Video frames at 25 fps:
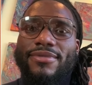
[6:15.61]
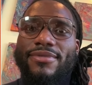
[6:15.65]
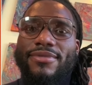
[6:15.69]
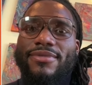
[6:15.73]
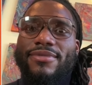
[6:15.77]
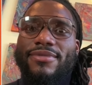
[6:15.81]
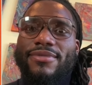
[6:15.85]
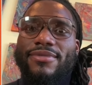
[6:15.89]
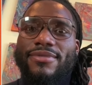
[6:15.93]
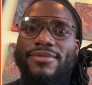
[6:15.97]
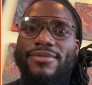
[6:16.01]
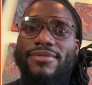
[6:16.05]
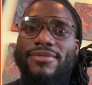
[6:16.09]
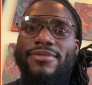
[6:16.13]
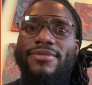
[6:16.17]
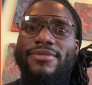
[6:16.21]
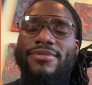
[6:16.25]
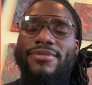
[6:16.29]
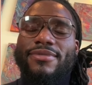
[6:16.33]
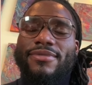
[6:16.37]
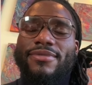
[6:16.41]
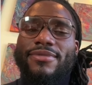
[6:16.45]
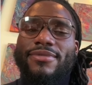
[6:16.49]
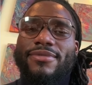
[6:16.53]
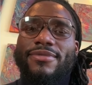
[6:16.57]

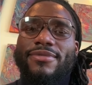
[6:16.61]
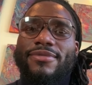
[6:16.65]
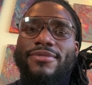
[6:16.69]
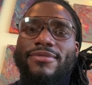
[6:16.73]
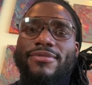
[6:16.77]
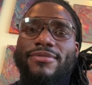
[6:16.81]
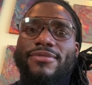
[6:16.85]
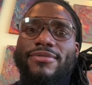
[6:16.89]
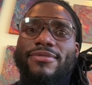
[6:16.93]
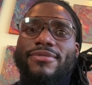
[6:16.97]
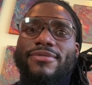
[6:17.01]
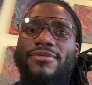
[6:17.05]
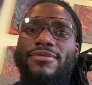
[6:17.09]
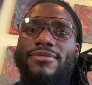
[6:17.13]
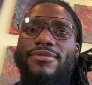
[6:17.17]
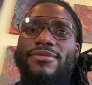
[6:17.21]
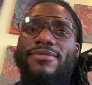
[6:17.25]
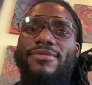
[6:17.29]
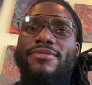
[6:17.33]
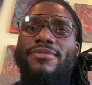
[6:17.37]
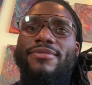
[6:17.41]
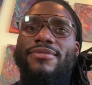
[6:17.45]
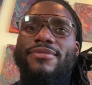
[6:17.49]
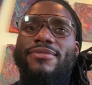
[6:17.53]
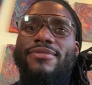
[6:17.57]

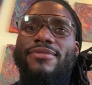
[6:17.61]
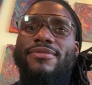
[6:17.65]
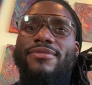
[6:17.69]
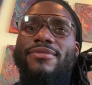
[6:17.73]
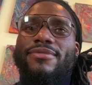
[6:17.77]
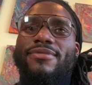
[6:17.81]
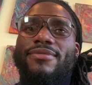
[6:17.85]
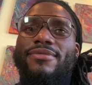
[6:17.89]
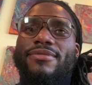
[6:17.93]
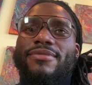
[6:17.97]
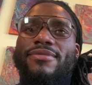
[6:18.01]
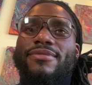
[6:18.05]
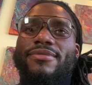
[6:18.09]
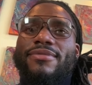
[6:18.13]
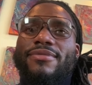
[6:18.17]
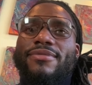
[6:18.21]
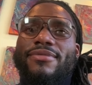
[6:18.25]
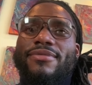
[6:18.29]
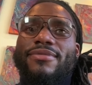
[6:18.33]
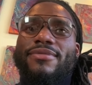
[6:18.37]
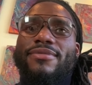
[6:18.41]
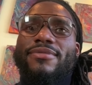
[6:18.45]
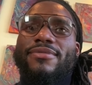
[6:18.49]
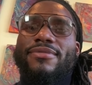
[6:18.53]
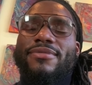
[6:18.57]

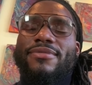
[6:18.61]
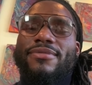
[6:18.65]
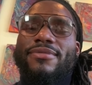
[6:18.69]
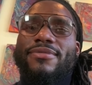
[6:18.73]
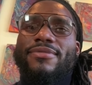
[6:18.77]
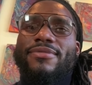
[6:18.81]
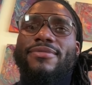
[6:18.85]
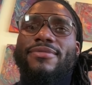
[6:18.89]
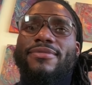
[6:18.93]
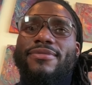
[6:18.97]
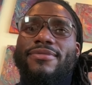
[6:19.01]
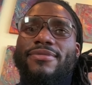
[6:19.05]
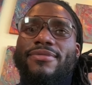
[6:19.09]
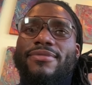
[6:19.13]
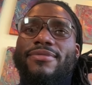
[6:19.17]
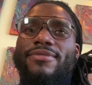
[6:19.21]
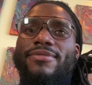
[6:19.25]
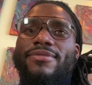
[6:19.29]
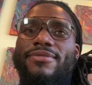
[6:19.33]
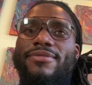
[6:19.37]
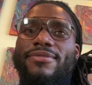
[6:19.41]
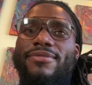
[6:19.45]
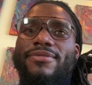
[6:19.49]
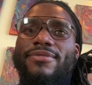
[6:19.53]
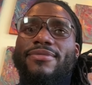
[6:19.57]

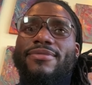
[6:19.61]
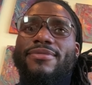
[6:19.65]
This person isn't speaking.